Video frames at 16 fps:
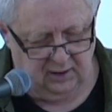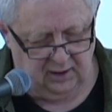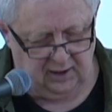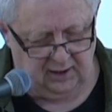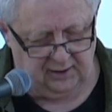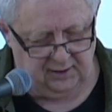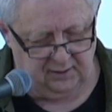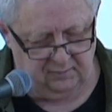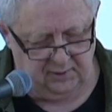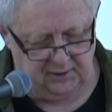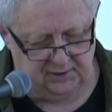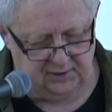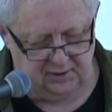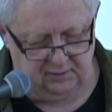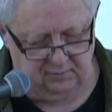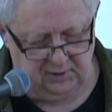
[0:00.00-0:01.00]
and
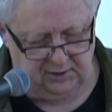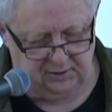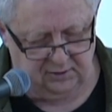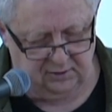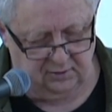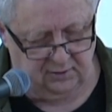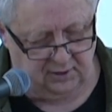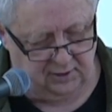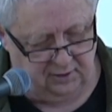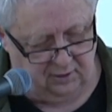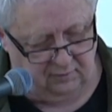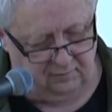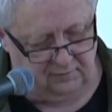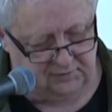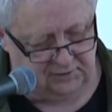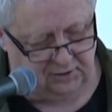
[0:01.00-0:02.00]
admitted me to the
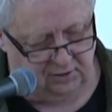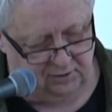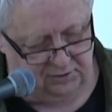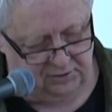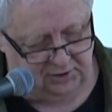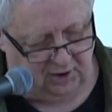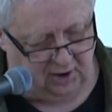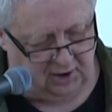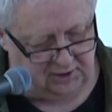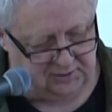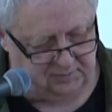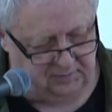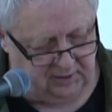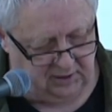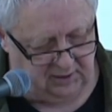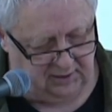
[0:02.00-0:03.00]
Nova Scotia
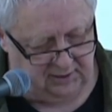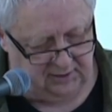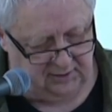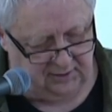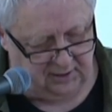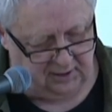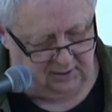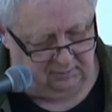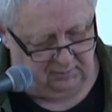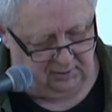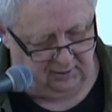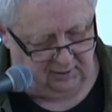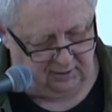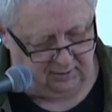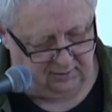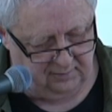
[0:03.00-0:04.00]
Hospital in
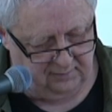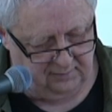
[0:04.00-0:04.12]
Dartmouth.